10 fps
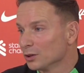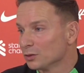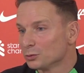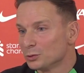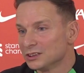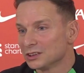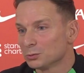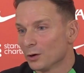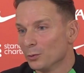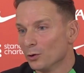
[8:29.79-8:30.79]
one of the
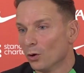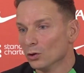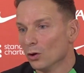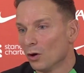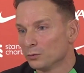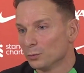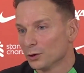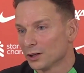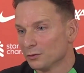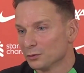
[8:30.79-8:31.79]
reasons why we all love
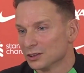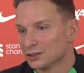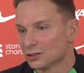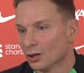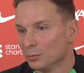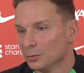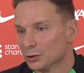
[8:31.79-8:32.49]
working for this club,